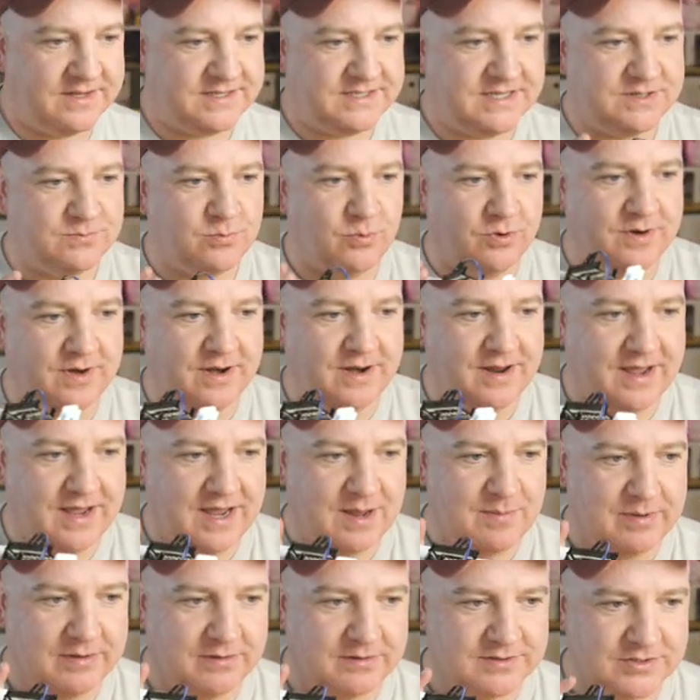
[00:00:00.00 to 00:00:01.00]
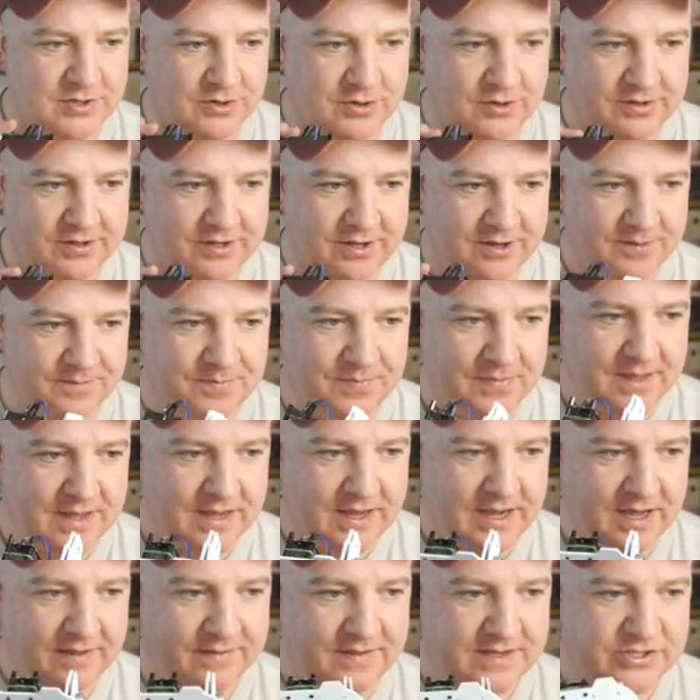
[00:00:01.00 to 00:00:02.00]
This is one I built earlier.
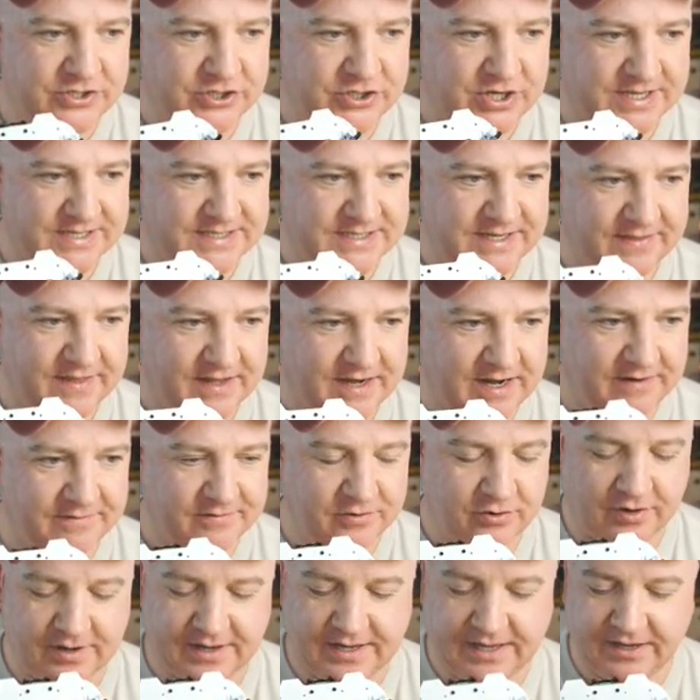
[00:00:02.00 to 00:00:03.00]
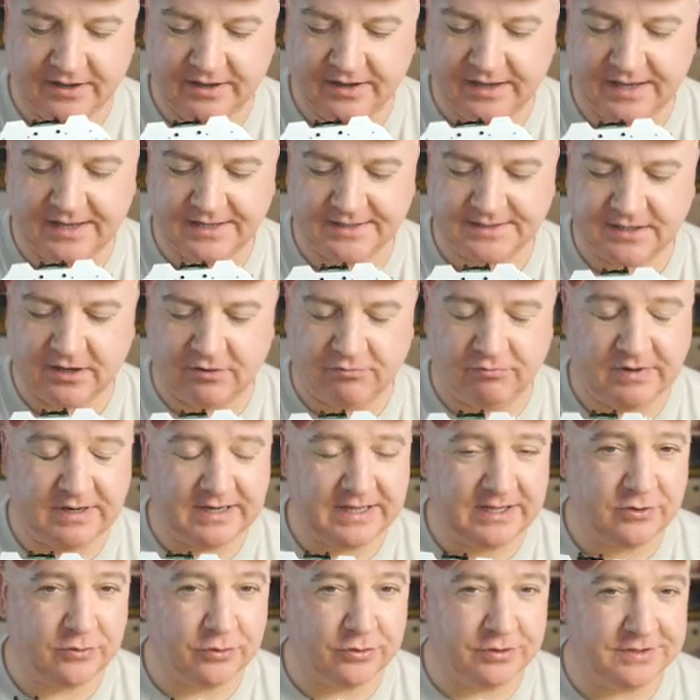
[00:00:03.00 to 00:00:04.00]
And this chassis that I've got here is a
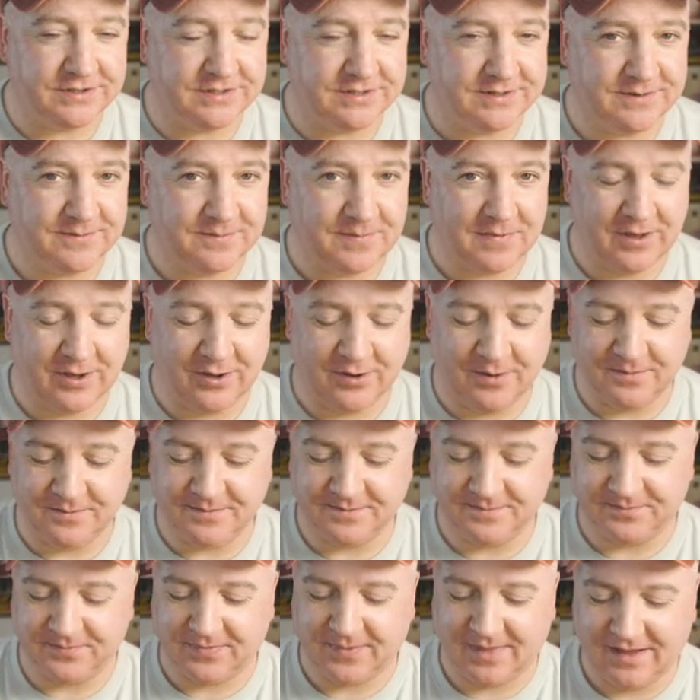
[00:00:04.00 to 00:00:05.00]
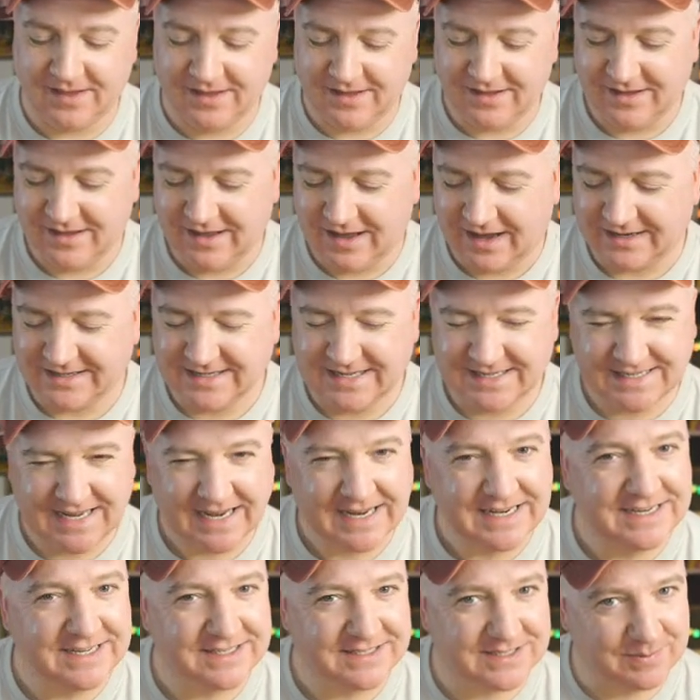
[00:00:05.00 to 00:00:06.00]
really good... Um, I
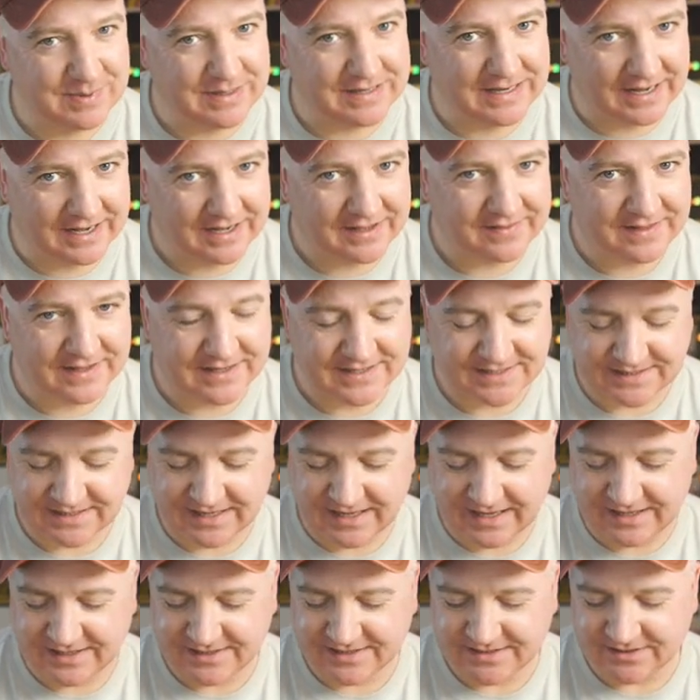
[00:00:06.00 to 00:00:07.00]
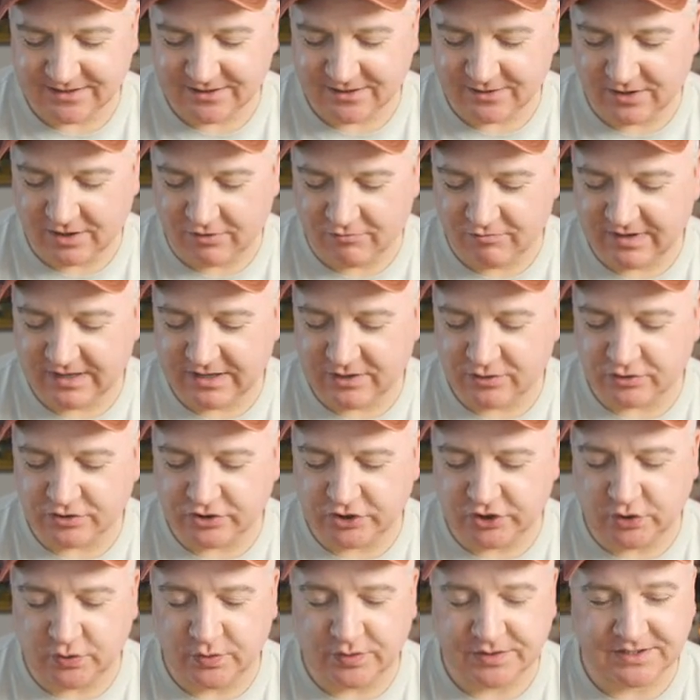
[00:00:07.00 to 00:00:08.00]
designed it to be like this. It's a, uh, a really
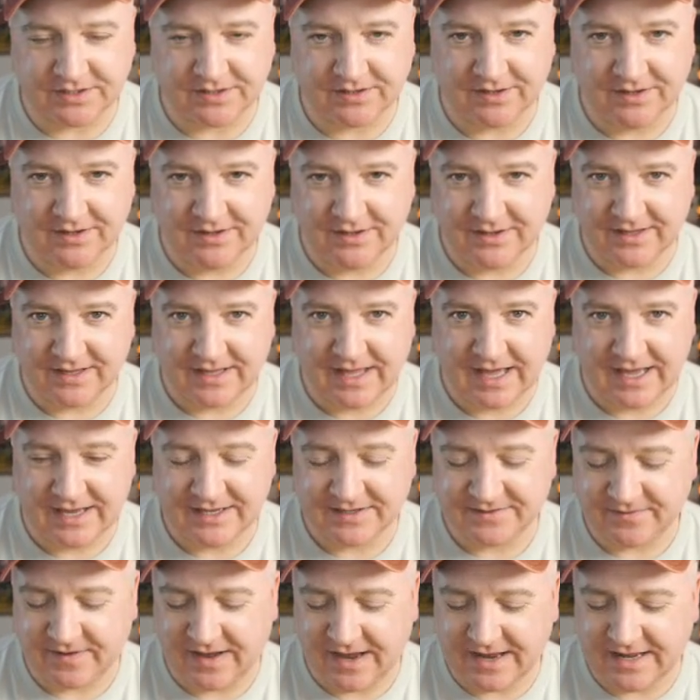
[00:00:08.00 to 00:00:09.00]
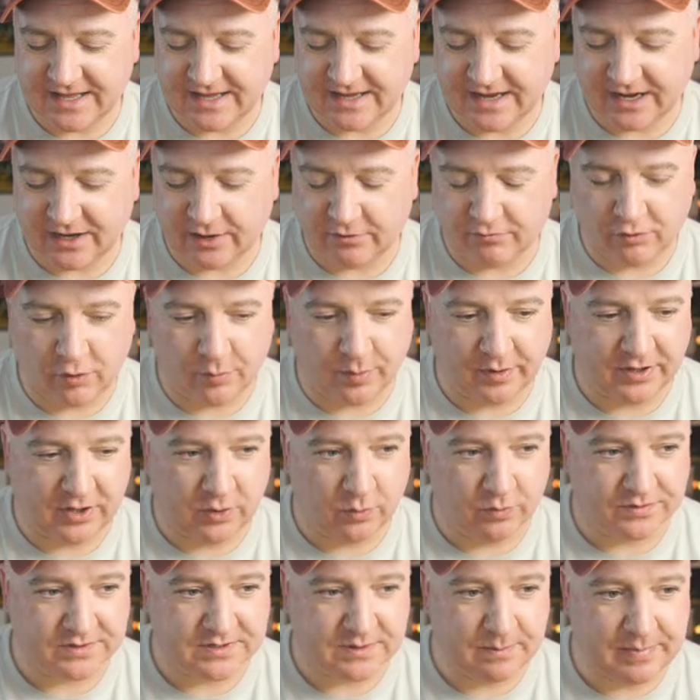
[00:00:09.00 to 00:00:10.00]
good use case for any kind of
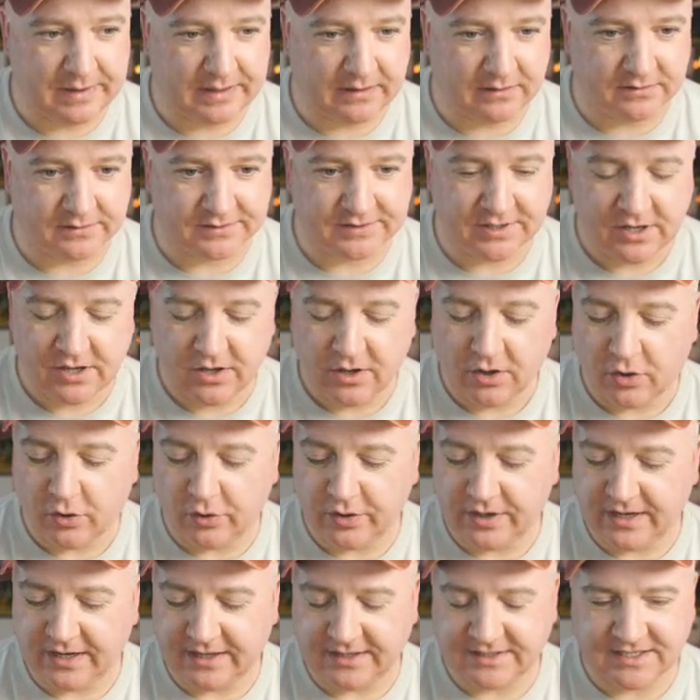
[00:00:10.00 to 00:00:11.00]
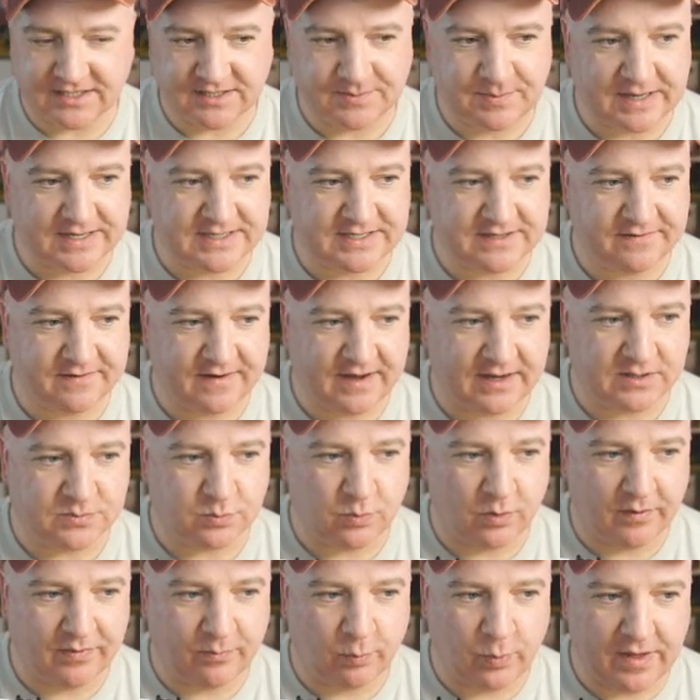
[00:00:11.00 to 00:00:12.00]
robot you want to build. All you need to specify
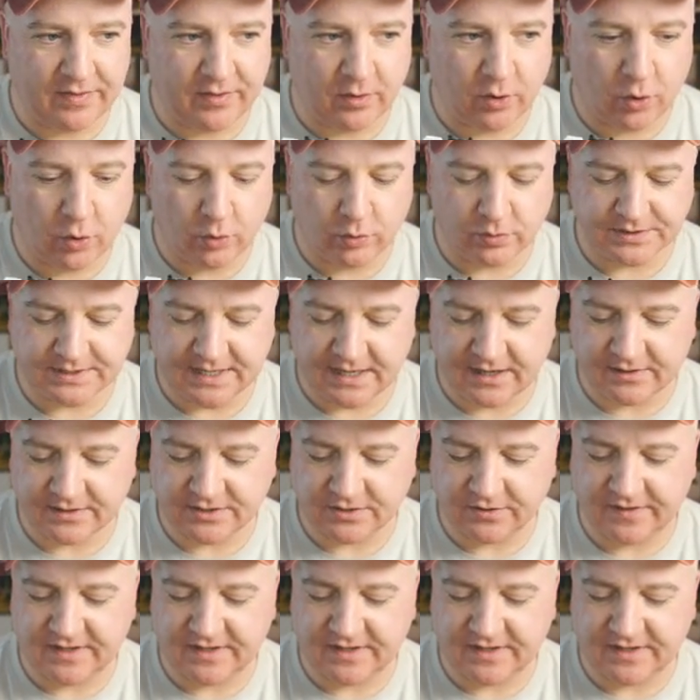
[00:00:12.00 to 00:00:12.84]
is what where the holes are.